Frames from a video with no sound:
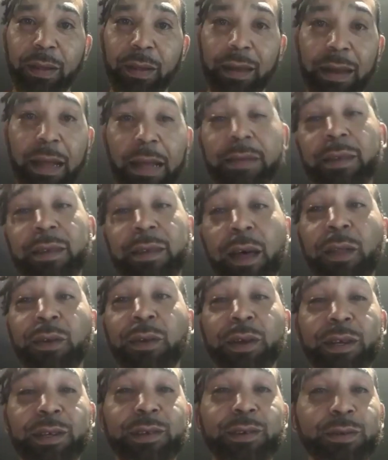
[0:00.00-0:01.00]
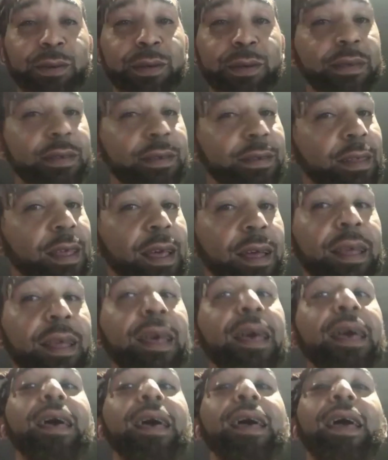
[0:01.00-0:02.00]
that's another issue is that
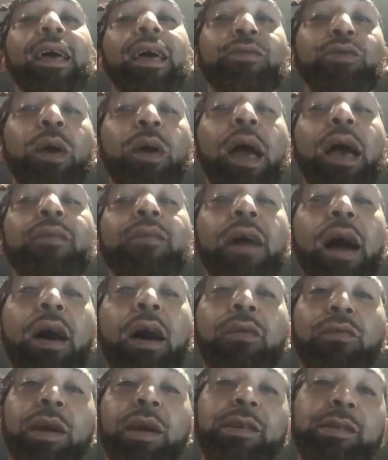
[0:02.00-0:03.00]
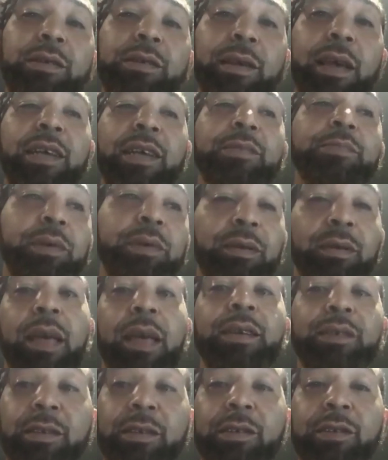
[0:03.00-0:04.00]
if you have outrageous
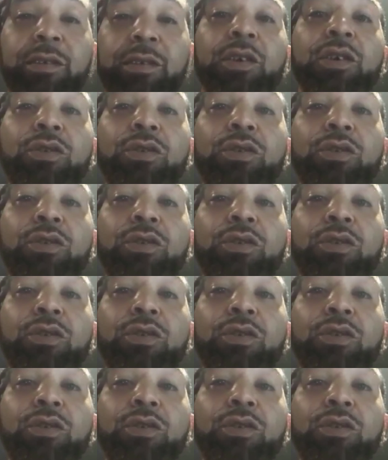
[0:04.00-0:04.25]
expectations,